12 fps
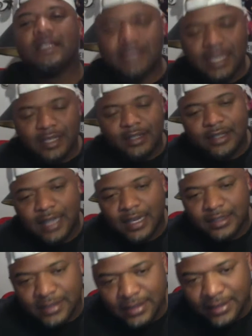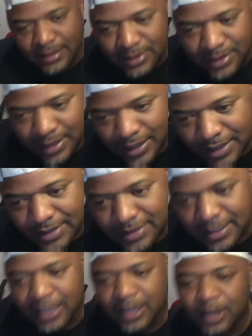take care of yourselves.
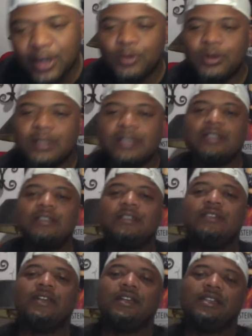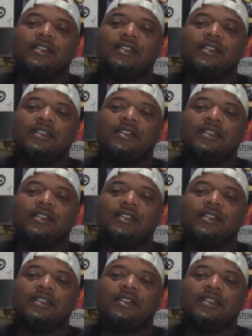Take care of one another.